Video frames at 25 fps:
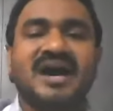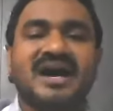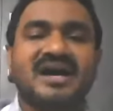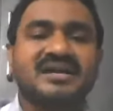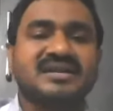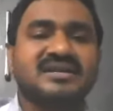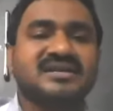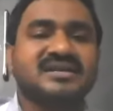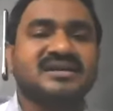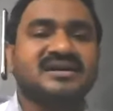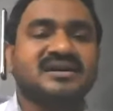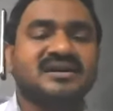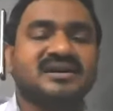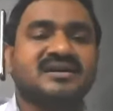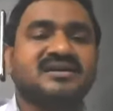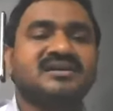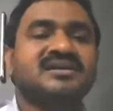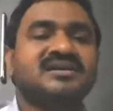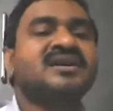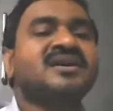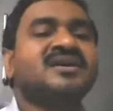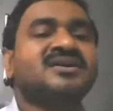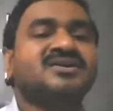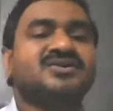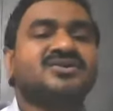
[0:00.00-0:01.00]
idea
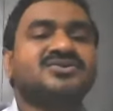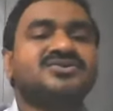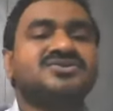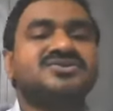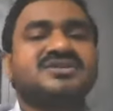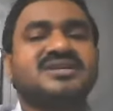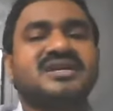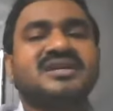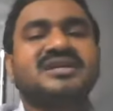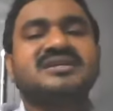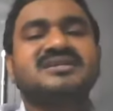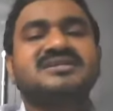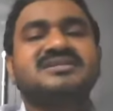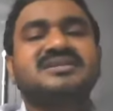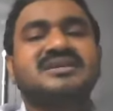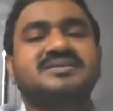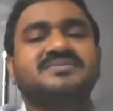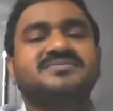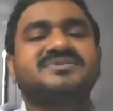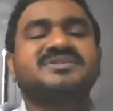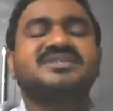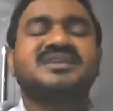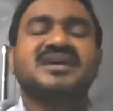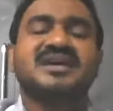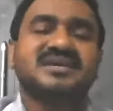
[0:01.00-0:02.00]
to study
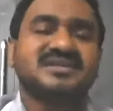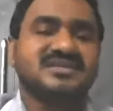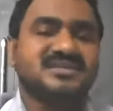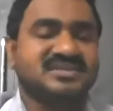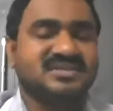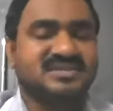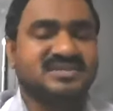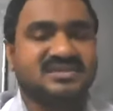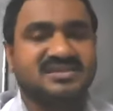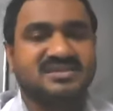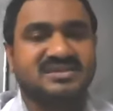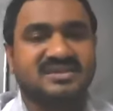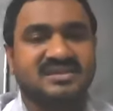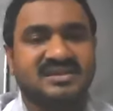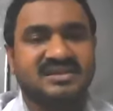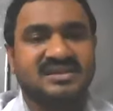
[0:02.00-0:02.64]
some science,